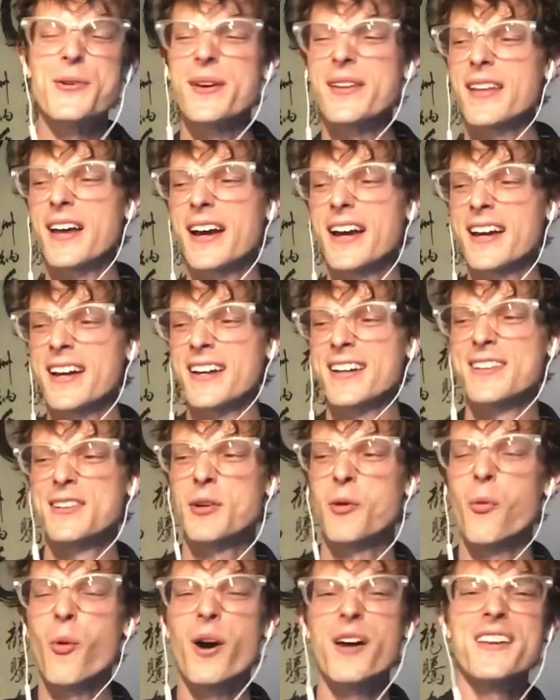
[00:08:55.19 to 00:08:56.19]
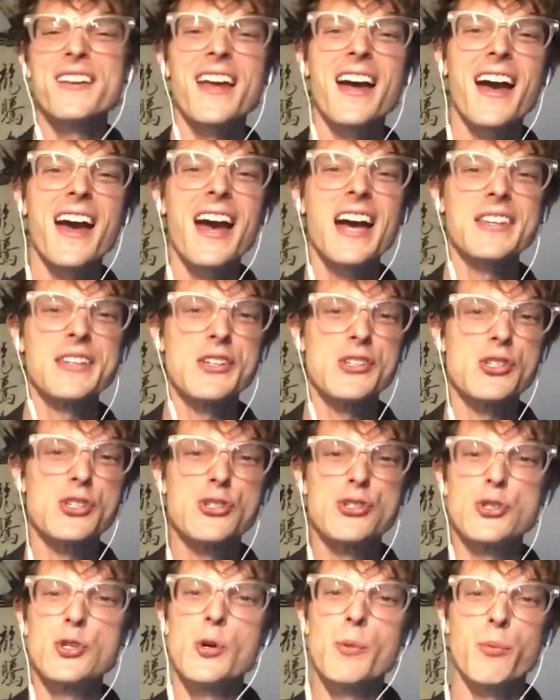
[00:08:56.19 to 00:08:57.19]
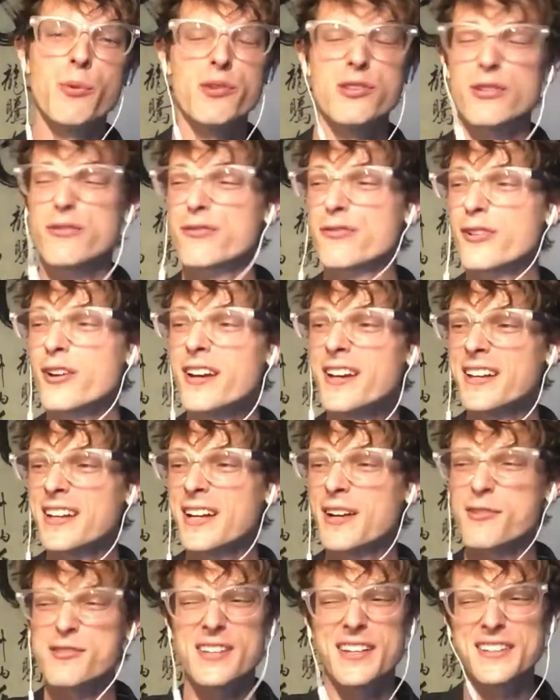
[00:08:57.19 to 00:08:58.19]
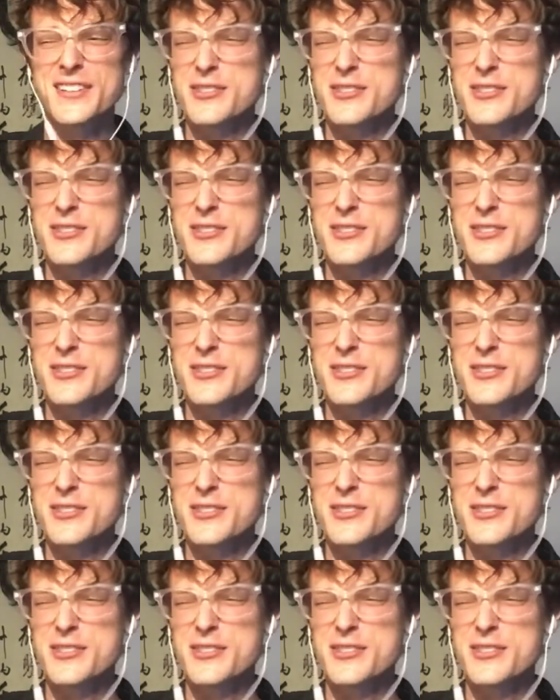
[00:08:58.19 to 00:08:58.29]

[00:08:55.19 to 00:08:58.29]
And like the one day I had this soup with a friend and I was like,